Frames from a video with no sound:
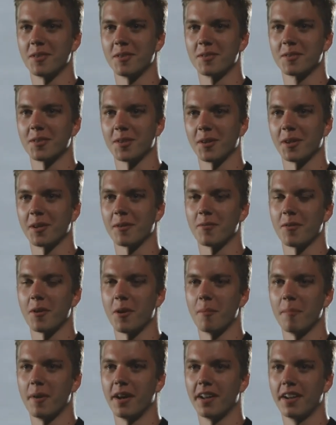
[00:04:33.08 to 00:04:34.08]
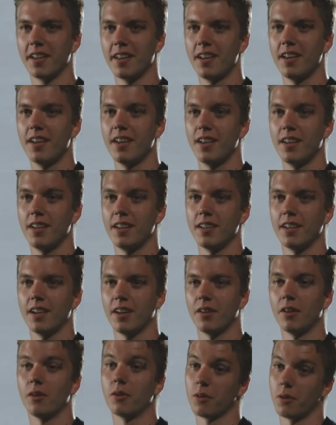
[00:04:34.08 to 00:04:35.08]
just cooking for you, but
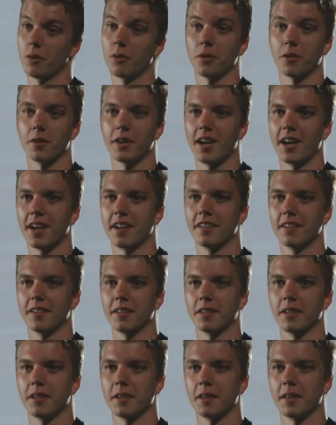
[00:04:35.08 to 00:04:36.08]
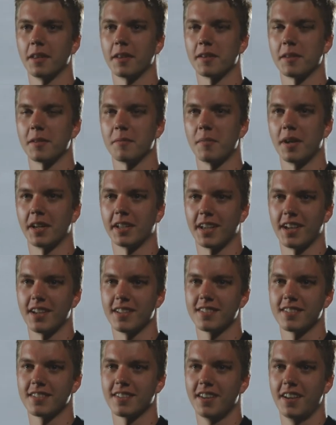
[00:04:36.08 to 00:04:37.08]
or your dad in my
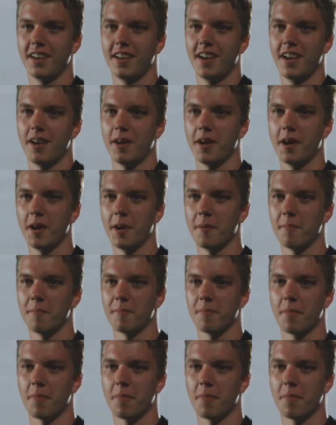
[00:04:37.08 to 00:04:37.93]
case. It's